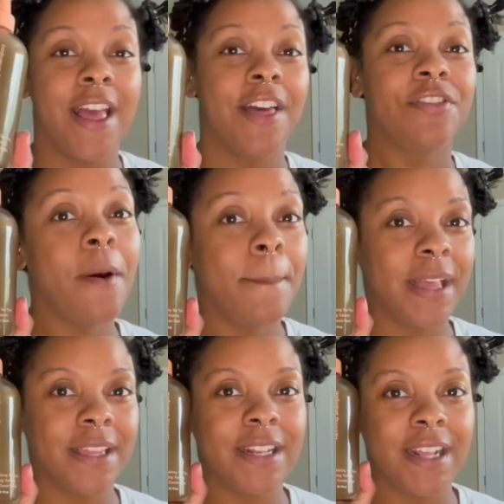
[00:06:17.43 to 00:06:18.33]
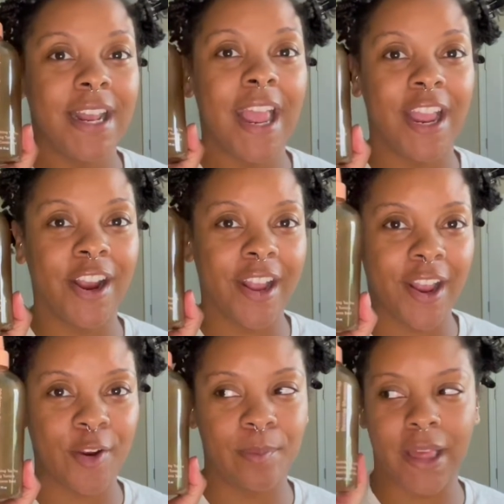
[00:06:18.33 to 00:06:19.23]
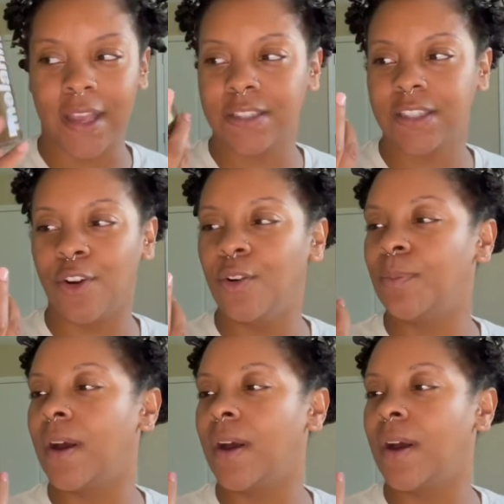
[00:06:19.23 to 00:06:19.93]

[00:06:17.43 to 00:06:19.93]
the Melanin Hair Care Black Soap